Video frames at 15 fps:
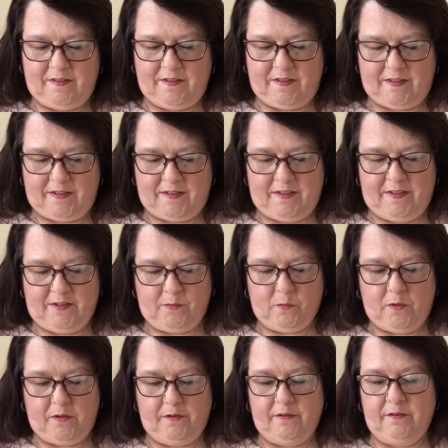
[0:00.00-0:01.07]
And it's
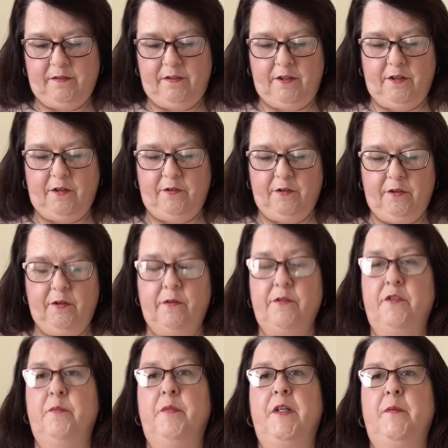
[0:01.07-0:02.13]
one, you know, that lots
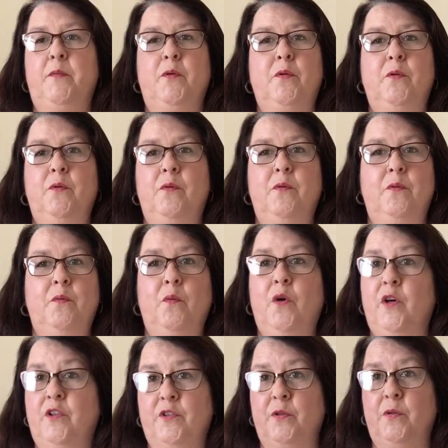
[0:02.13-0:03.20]
of people were
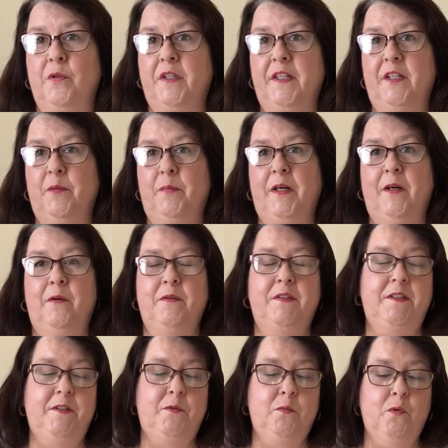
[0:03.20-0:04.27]
talking about,
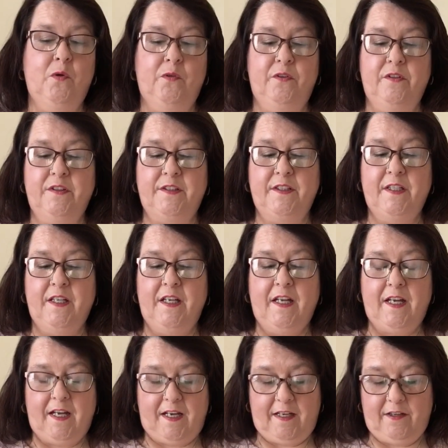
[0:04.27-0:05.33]
did want,
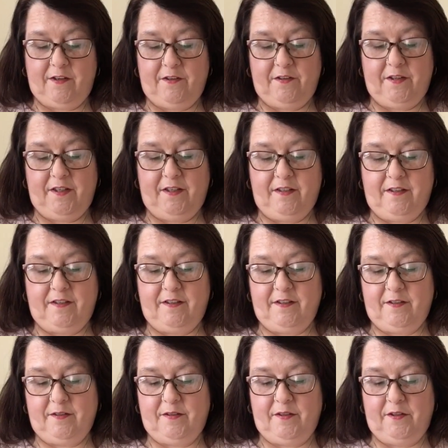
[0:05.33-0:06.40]
and I think,
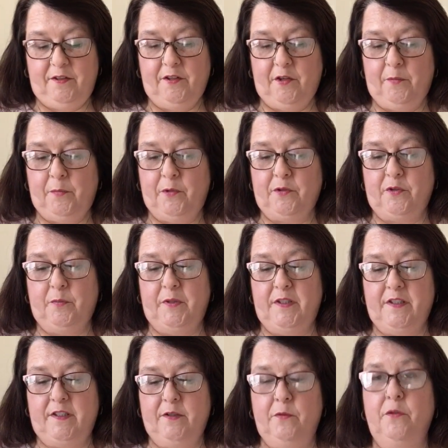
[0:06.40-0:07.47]
you know, possibly
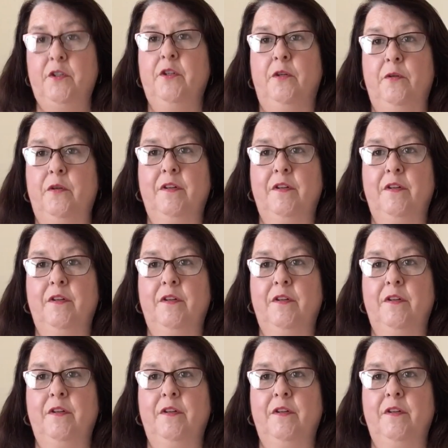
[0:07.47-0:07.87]
still do